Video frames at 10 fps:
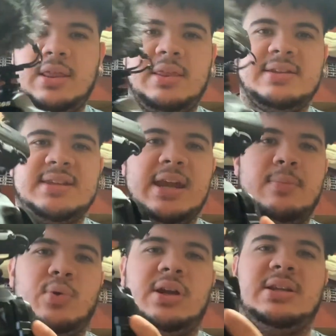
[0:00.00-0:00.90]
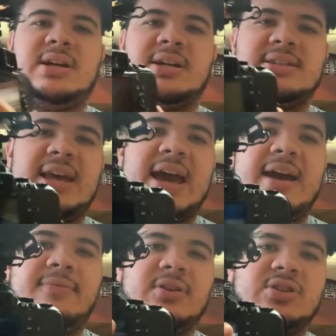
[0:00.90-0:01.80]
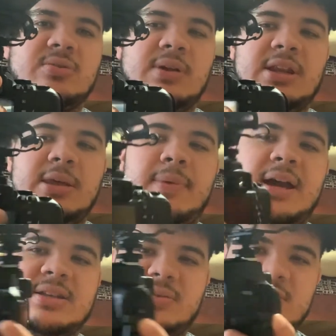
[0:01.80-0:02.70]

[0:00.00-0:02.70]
this camera does have a screen in the back, so